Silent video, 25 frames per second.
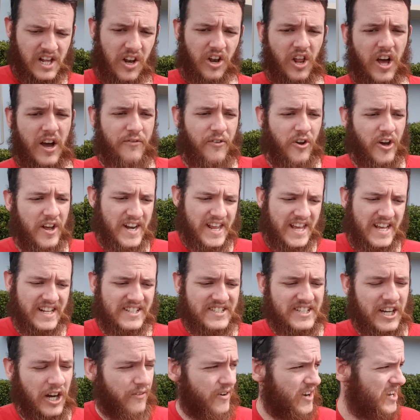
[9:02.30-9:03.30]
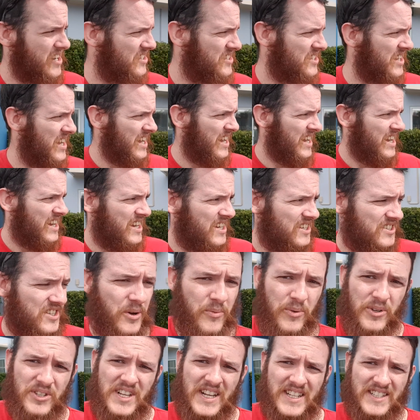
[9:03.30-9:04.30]
Lifeline and Salvos.
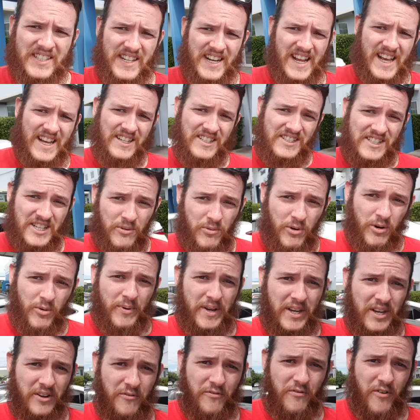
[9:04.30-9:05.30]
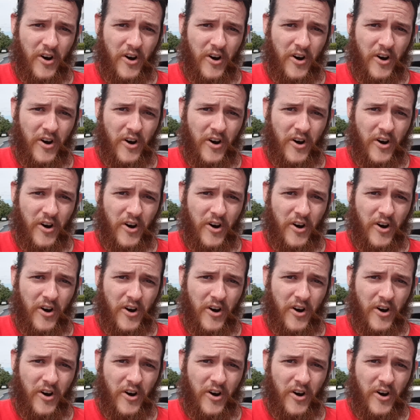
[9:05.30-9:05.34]
So we'll suss it out and see what we can